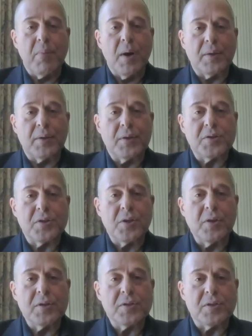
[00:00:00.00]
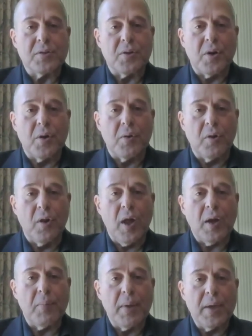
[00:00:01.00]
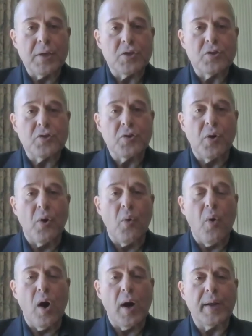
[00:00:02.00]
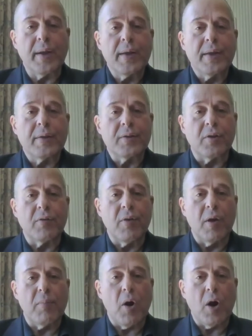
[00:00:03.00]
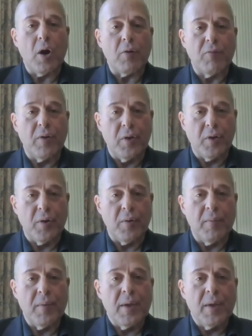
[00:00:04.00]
But there still is a lot of patients who go on to develop heart failure,